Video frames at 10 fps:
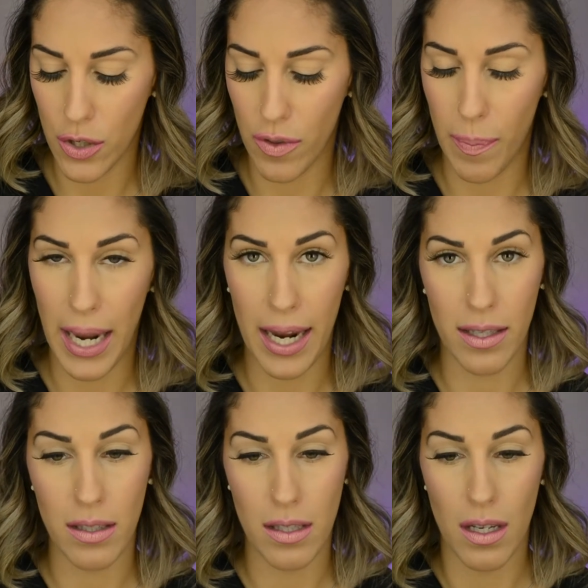of the
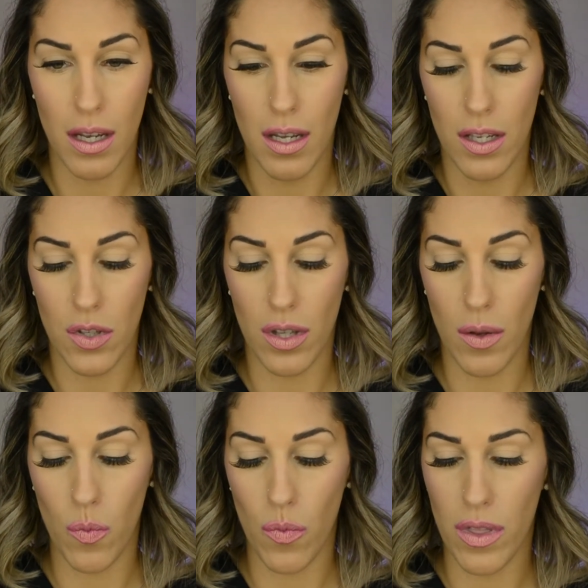pans. So
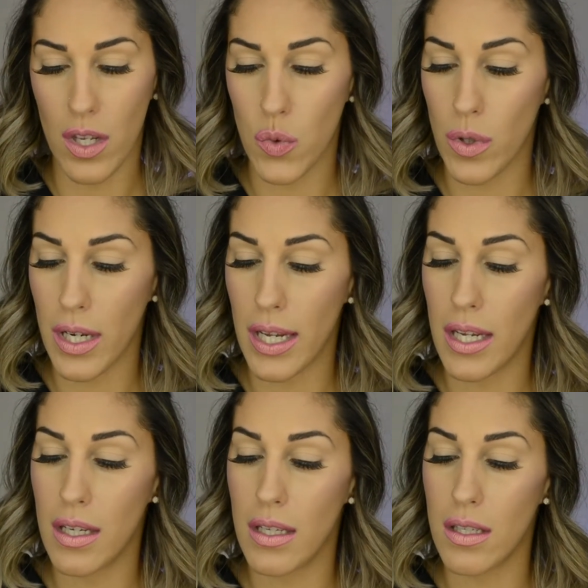then this one
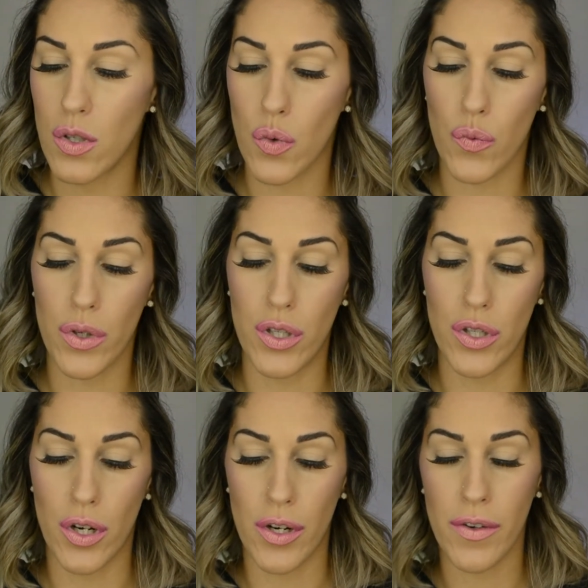is
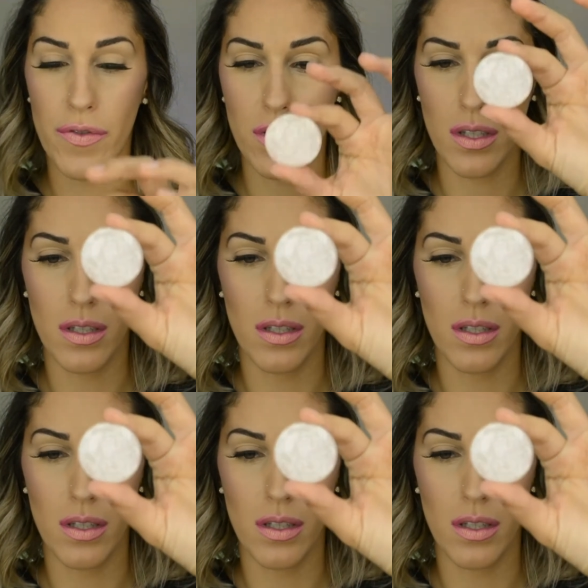reserved.